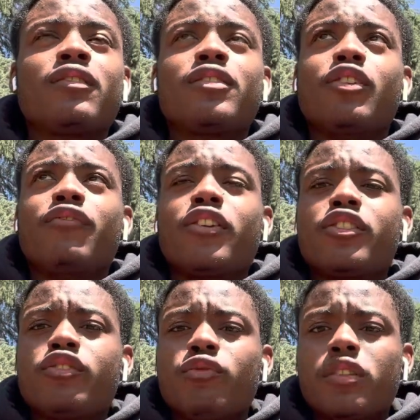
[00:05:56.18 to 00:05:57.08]
So
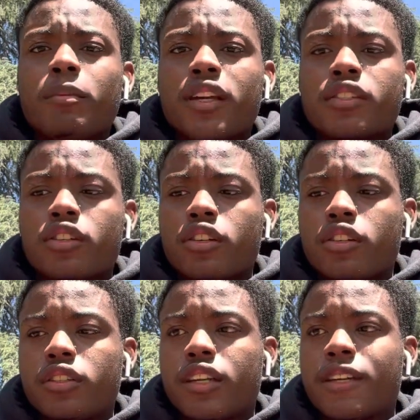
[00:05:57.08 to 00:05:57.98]
first, you want to make
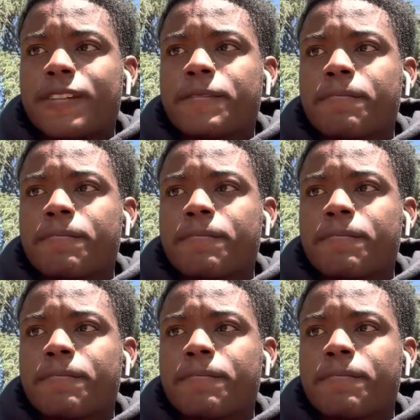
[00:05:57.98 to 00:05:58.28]
sure that